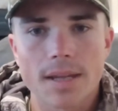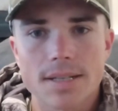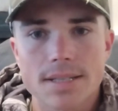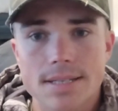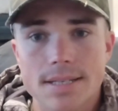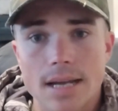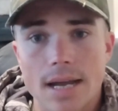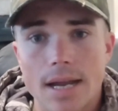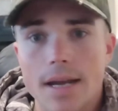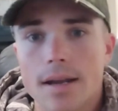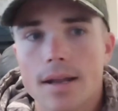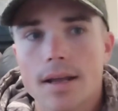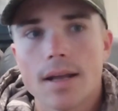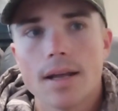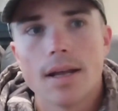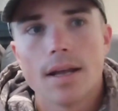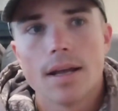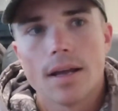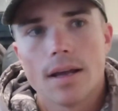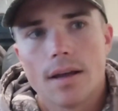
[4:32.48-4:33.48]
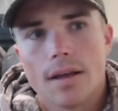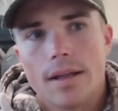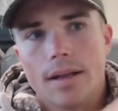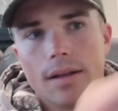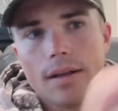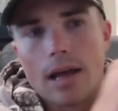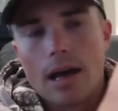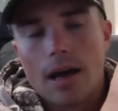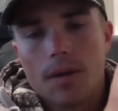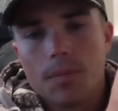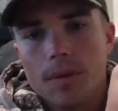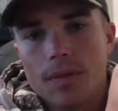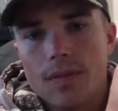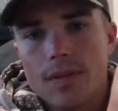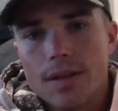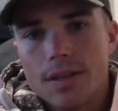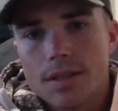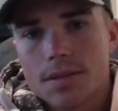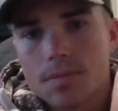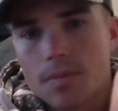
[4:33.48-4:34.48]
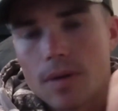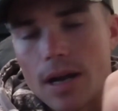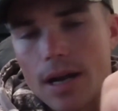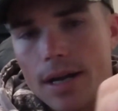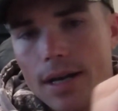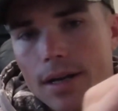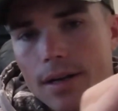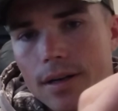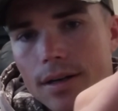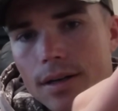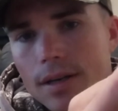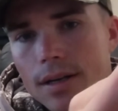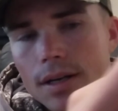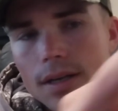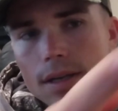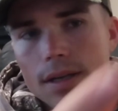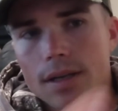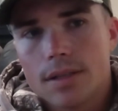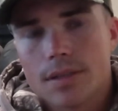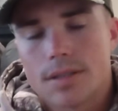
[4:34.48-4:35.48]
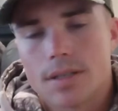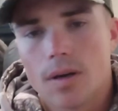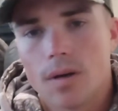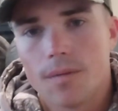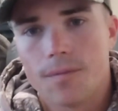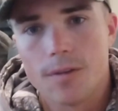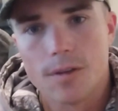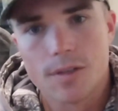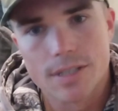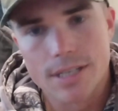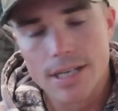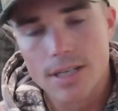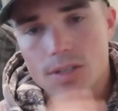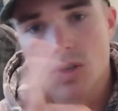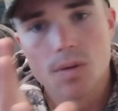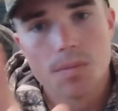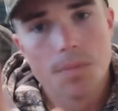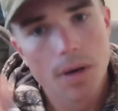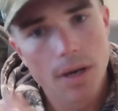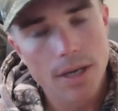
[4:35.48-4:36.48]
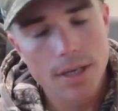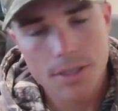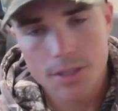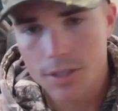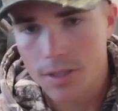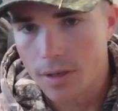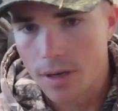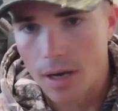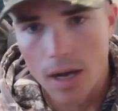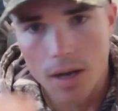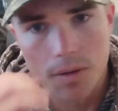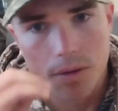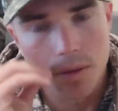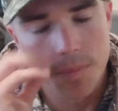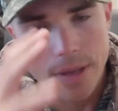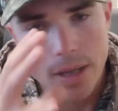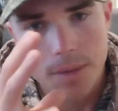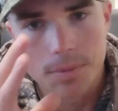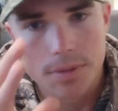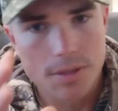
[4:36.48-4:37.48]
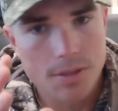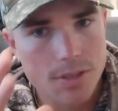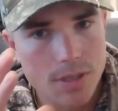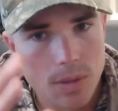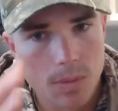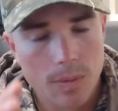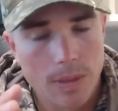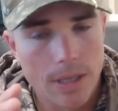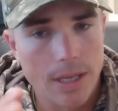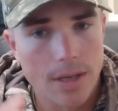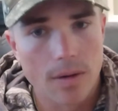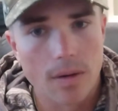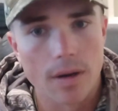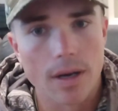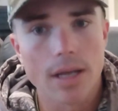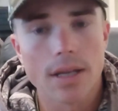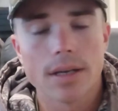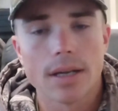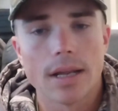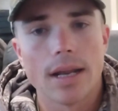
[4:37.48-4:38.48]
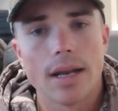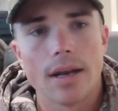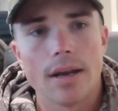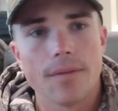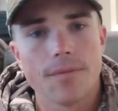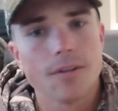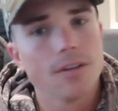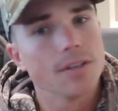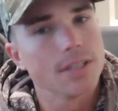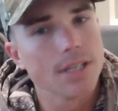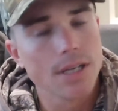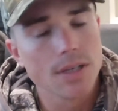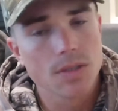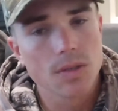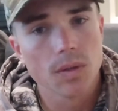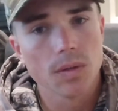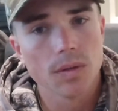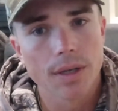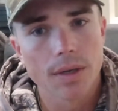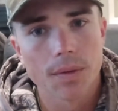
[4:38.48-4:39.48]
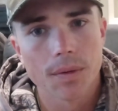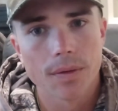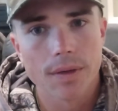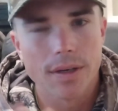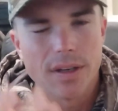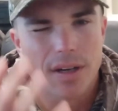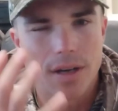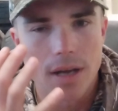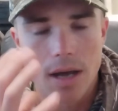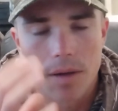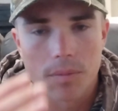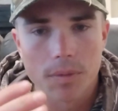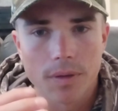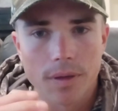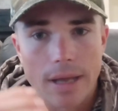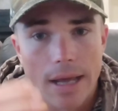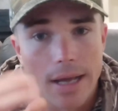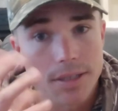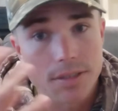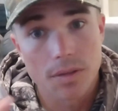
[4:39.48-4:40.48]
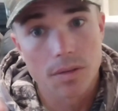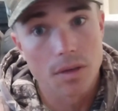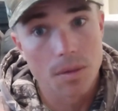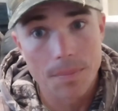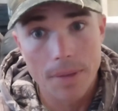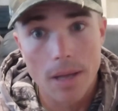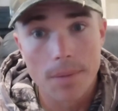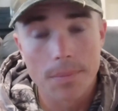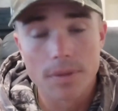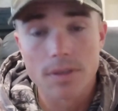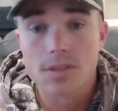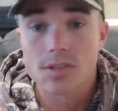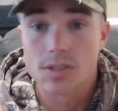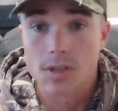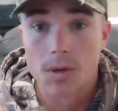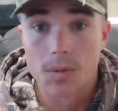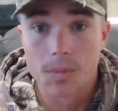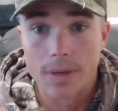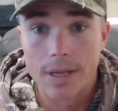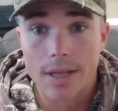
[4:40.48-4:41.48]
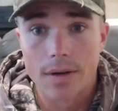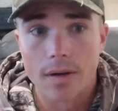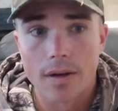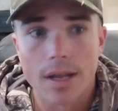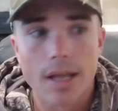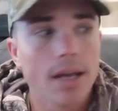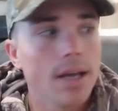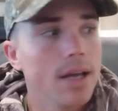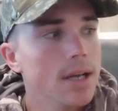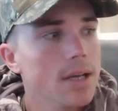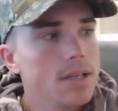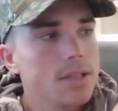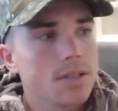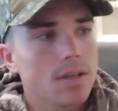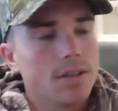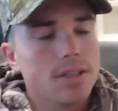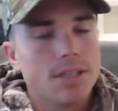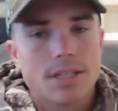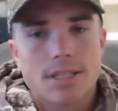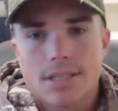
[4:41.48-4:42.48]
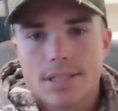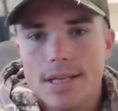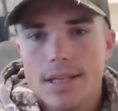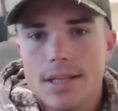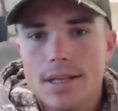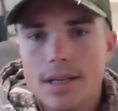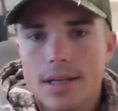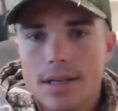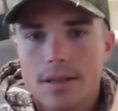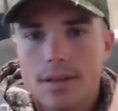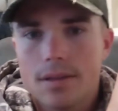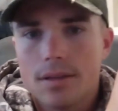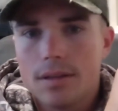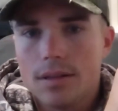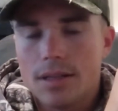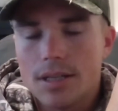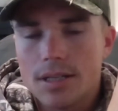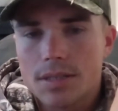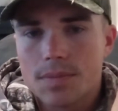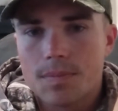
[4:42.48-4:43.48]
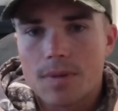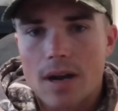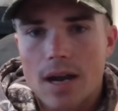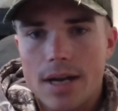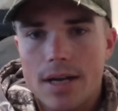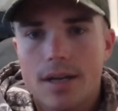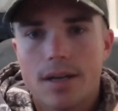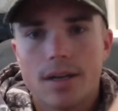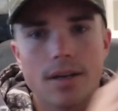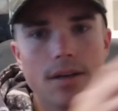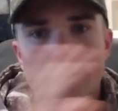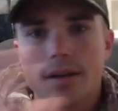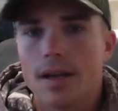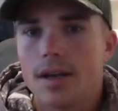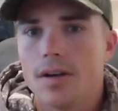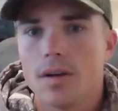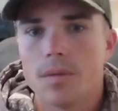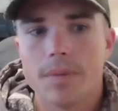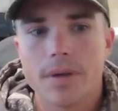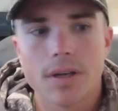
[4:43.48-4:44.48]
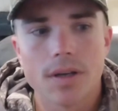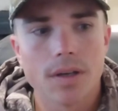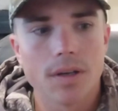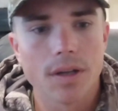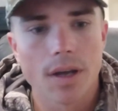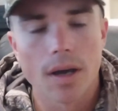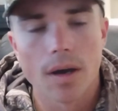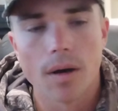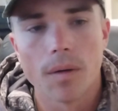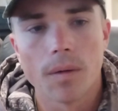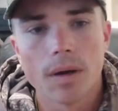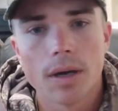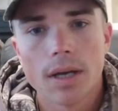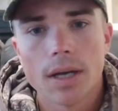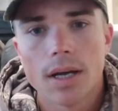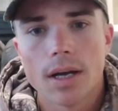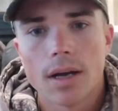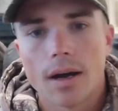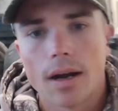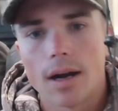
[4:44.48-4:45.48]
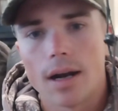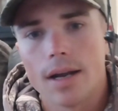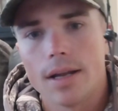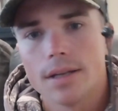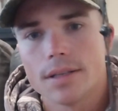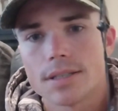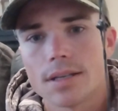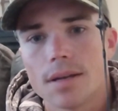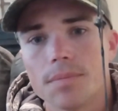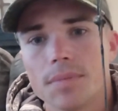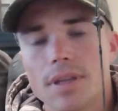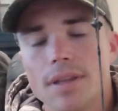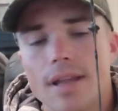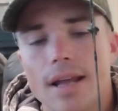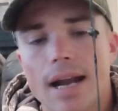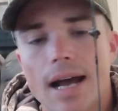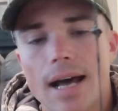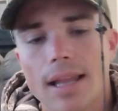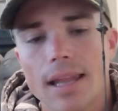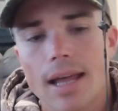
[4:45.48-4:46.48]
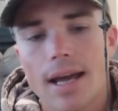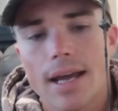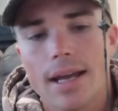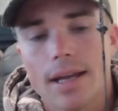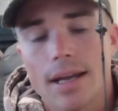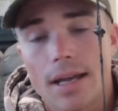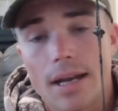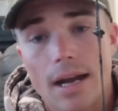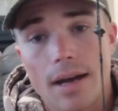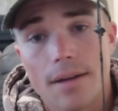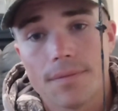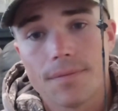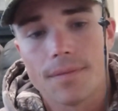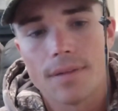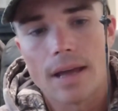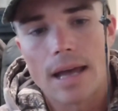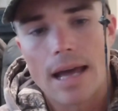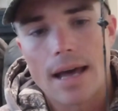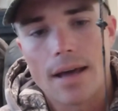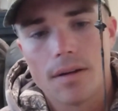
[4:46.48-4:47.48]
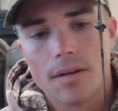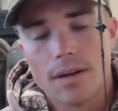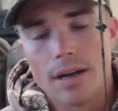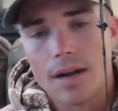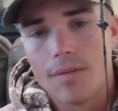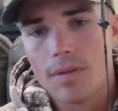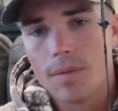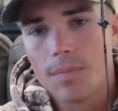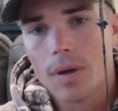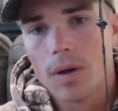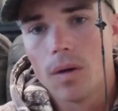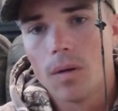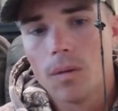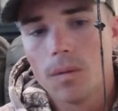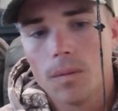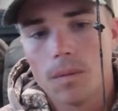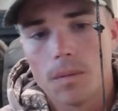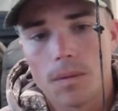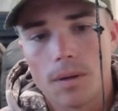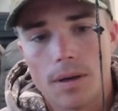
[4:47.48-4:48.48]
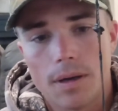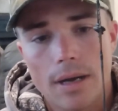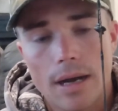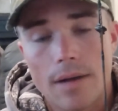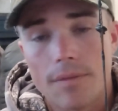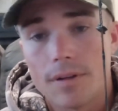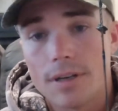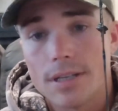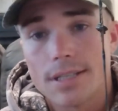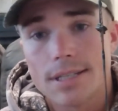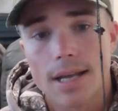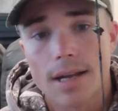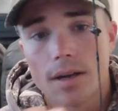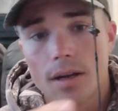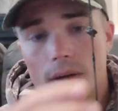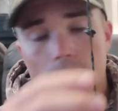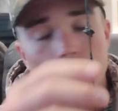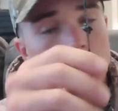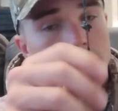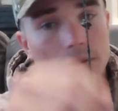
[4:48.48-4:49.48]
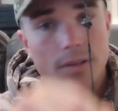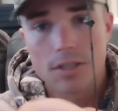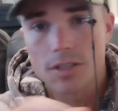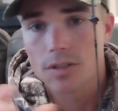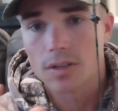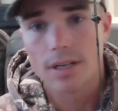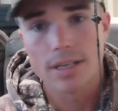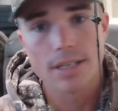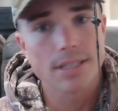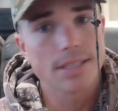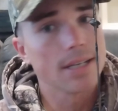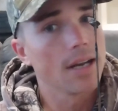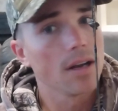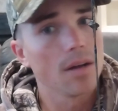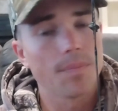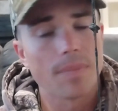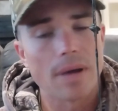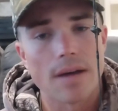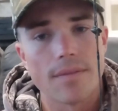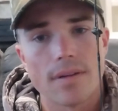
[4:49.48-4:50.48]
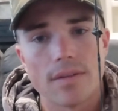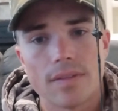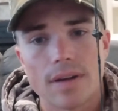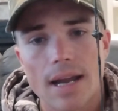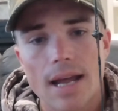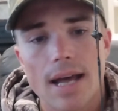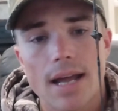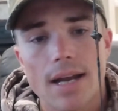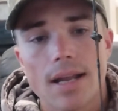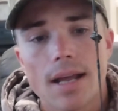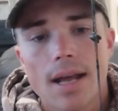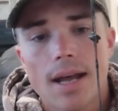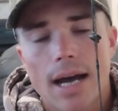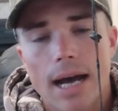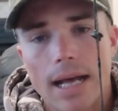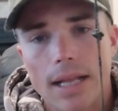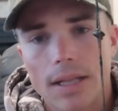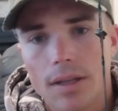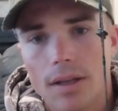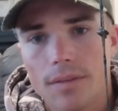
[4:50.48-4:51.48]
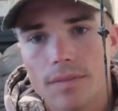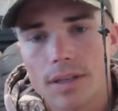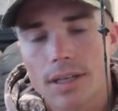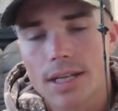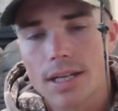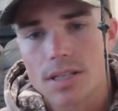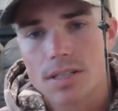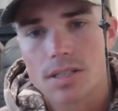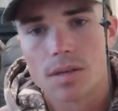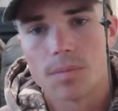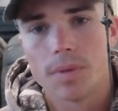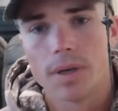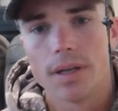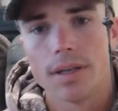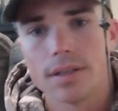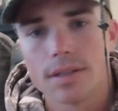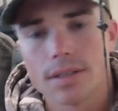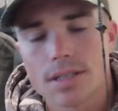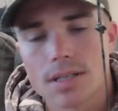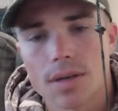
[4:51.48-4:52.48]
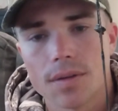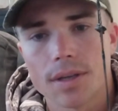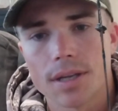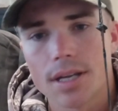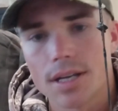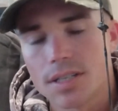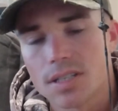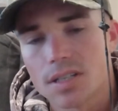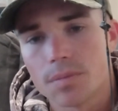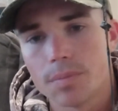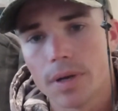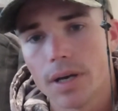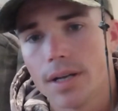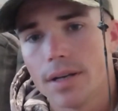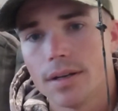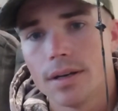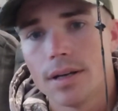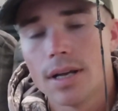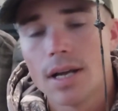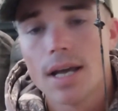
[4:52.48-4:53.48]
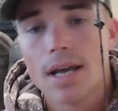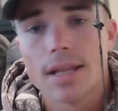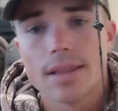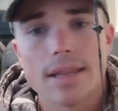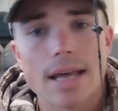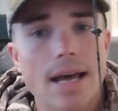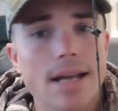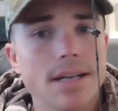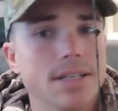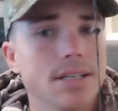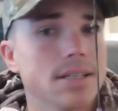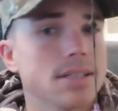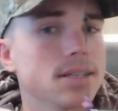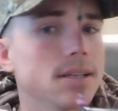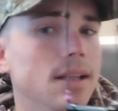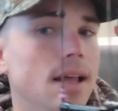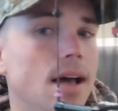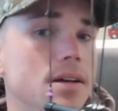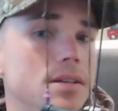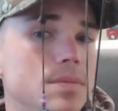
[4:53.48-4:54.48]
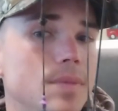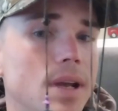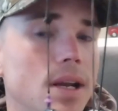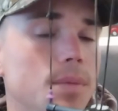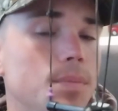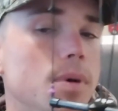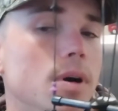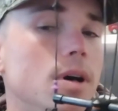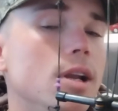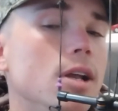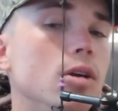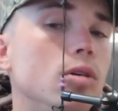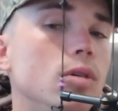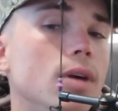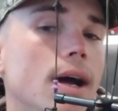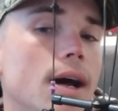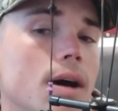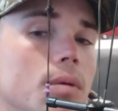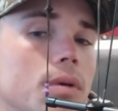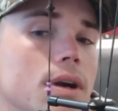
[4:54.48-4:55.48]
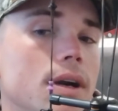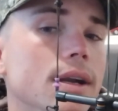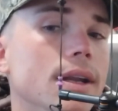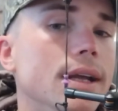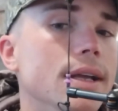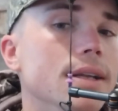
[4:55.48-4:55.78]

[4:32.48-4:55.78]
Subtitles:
sight in line with this right here. So if you see too much, you're not going to be able to zone in on it. And if you see too little, then you're not really actually going to be able to zone in on it. So just see this right here, and you'll be good to go. All right, something that I like, and I've had on every bow or every setup, every string setup I've ever had, I love the kisser button. So the kisser button, that just allows me to put it right where it